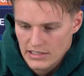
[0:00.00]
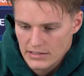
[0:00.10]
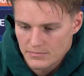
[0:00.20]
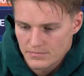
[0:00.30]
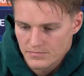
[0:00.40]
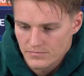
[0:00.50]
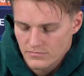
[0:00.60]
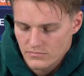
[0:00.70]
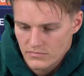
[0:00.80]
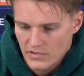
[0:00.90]
Um,
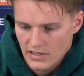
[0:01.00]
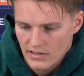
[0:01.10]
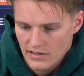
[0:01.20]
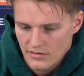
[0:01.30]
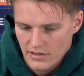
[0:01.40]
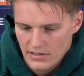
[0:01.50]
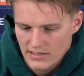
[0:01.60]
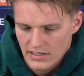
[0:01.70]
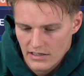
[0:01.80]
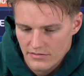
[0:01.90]
I think I
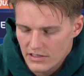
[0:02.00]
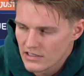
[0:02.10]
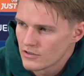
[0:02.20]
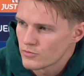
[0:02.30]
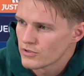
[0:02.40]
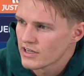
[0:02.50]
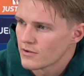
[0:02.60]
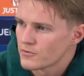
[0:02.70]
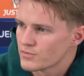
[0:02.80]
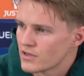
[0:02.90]
said it after the Liverpool
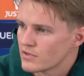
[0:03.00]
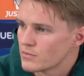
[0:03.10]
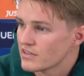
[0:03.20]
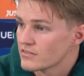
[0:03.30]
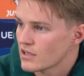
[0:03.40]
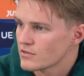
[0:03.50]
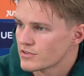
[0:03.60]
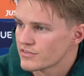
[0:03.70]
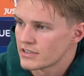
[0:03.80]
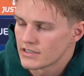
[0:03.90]
game was maybe the best
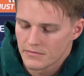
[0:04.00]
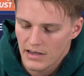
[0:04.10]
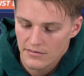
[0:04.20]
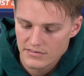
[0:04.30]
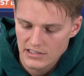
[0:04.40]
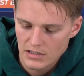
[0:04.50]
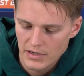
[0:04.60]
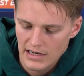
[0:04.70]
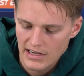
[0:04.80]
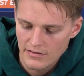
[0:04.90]
atmosphere I've seen in
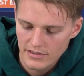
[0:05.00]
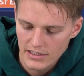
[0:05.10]
my life.